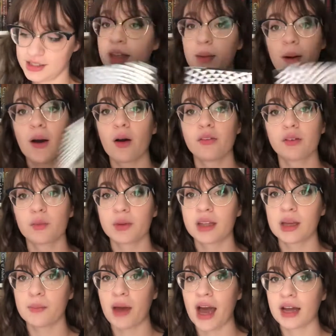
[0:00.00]
Really powerful, really
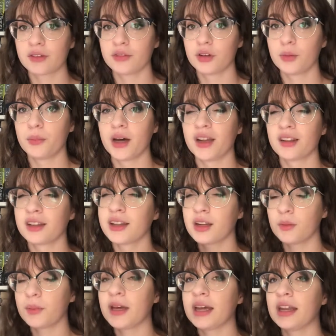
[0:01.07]
impactful, but a little
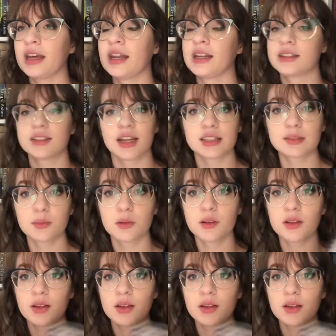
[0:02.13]
bit inaccessible